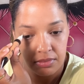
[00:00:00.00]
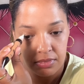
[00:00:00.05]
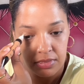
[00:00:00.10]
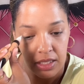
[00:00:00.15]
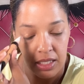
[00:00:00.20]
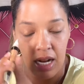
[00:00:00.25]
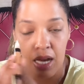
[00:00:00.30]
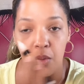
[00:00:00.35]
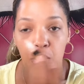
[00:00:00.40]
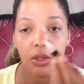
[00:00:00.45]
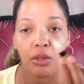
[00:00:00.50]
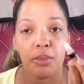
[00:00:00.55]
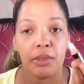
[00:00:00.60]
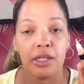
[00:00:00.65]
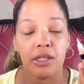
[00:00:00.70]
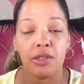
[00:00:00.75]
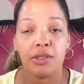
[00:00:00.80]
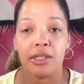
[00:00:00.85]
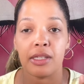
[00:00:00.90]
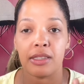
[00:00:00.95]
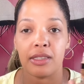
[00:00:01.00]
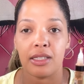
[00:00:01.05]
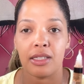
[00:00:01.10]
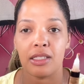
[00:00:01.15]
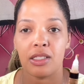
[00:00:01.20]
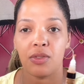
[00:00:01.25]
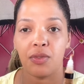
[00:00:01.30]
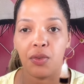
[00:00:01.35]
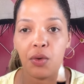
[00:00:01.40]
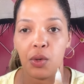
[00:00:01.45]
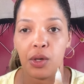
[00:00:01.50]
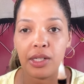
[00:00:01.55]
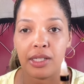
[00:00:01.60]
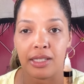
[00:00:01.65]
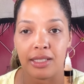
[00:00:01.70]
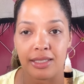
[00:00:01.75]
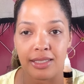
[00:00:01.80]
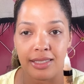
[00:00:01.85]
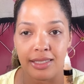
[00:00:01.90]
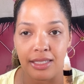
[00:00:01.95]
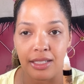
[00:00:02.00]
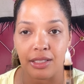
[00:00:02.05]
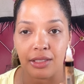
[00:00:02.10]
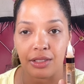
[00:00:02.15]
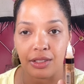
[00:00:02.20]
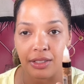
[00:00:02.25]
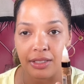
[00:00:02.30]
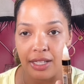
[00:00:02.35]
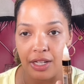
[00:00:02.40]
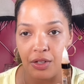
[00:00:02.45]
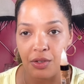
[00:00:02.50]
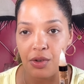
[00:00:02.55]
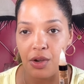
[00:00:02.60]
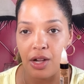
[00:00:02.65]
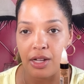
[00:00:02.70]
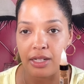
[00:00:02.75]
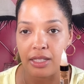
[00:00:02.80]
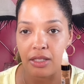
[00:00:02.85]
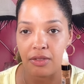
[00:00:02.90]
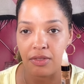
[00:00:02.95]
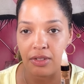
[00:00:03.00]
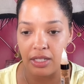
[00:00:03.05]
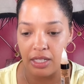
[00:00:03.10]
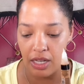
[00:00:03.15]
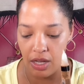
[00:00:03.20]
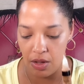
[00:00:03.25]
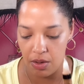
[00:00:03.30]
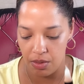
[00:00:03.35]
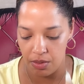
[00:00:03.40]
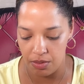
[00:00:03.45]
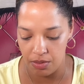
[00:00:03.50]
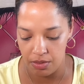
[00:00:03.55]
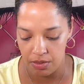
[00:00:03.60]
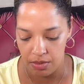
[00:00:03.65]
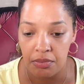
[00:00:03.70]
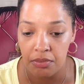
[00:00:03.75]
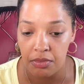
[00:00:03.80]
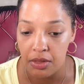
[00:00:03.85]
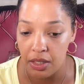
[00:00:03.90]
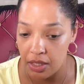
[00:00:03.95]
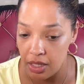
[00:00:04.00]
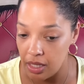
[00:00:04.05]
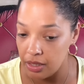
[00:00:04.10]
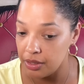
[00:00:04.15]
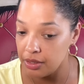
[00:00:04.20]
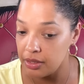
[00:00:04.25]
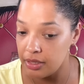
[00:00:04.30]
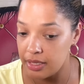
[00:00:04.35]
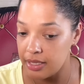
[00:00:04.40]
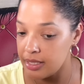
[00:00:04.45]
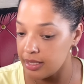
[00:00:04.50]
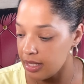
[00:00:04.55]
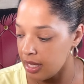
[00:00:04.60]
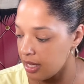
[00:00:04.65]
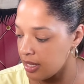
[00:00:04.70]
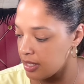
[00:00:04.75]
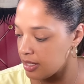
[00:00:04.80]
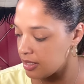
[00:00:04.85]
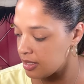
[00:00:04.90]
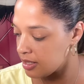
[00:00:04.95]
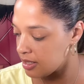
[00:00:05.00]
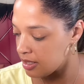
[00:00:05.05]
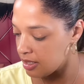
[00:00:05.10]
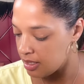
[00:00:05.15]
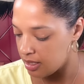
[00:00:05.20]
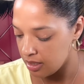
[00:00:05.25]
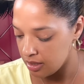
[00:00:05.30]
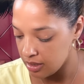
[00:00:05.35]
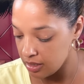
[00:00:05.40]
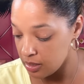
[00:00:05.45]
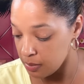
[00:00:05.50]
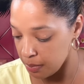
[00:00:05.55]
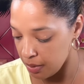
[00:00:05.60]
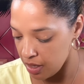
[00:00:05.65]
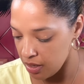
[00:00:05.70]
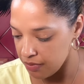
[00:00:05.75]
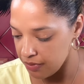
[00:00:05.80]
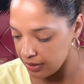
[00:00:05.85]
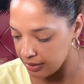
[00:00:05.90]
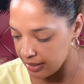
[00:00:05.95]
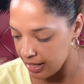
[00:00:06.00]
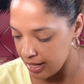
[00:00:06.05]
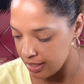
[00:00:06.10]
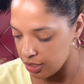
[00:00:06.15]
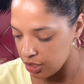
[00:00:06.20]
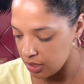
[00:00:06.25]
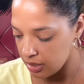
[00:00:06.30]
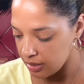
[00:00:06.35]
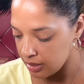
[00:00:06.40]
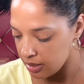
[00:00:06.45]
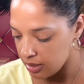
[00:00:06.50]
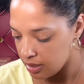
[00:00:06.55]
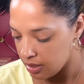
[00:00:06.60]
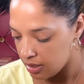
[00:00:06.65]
And I will be using this for concealer later on in the video. The color looks nice. Looks perfect actually.